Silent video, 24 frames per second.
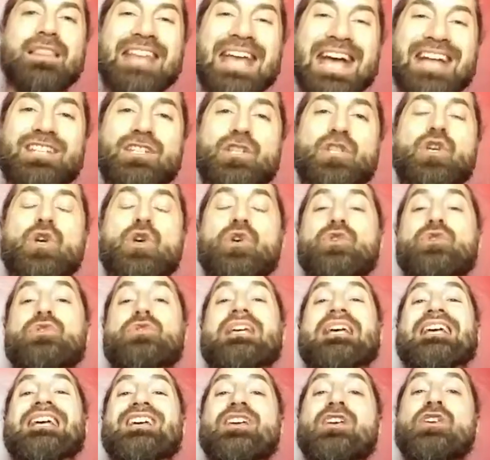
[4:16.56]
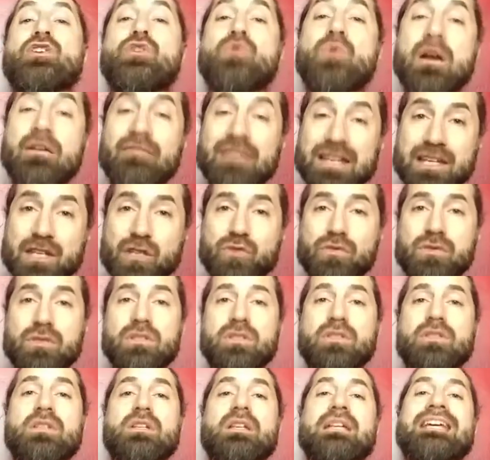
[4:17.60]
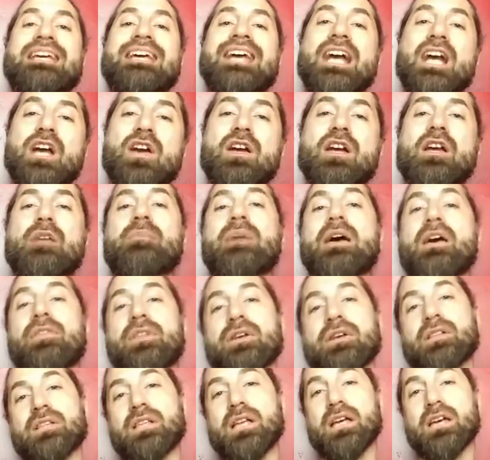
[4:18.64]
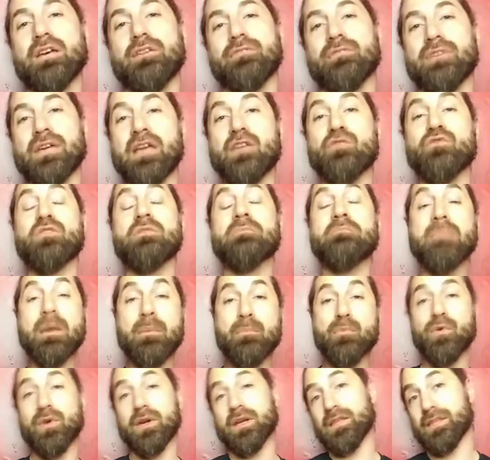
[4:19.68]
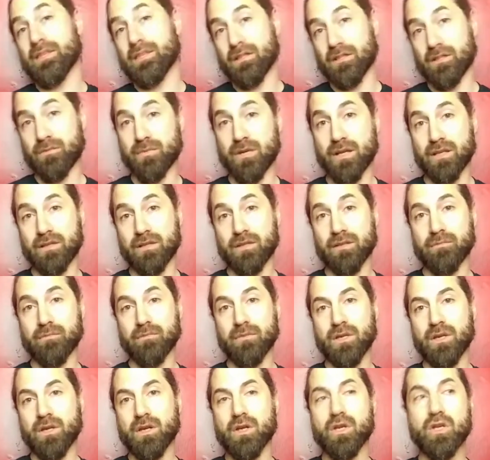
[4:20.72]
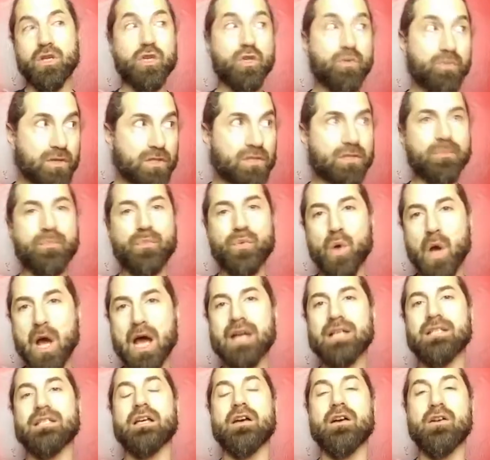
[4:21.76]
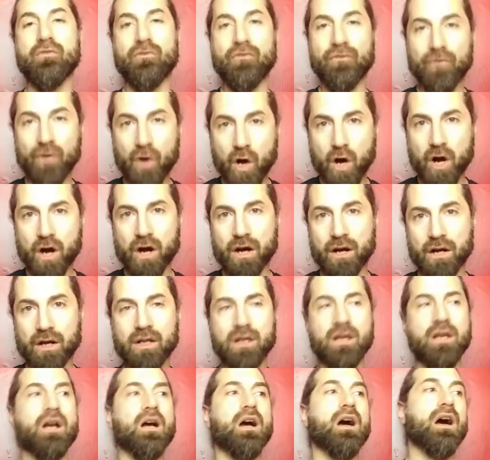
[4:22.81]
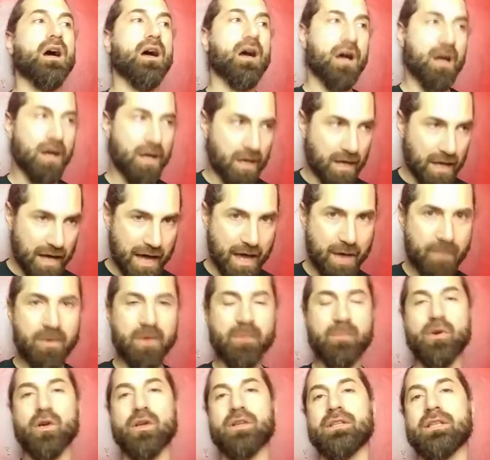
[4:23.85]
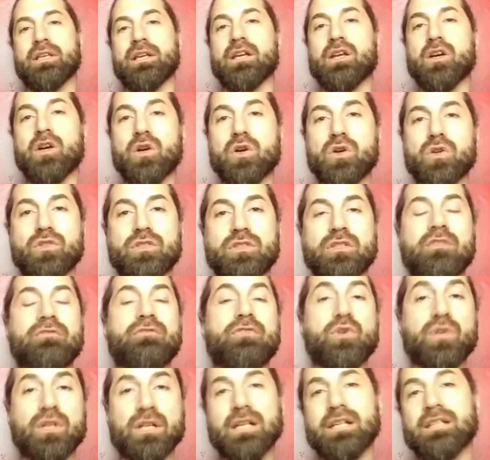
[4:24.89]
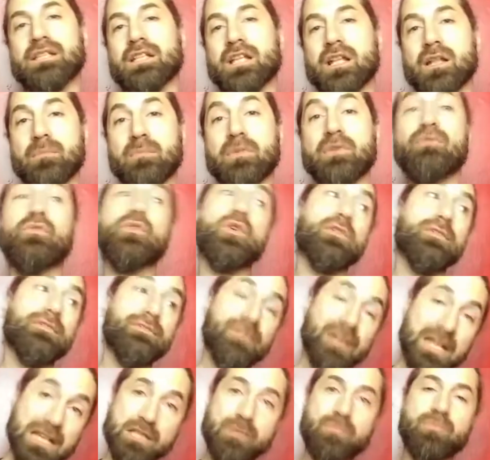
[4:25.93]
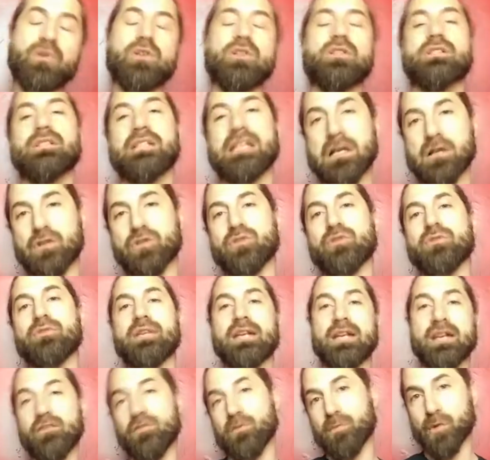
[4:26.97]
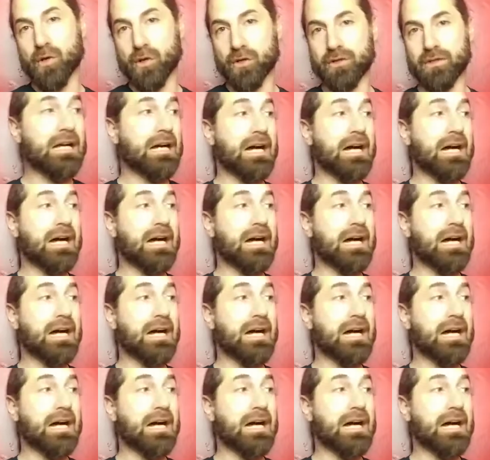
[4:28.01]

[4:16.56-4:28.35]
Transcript: That shows you have interest in caring about their life and remembering things about them. You'd be surprised how far a happy birthday goes if you could get to them before Facebook tells you they have a birthday.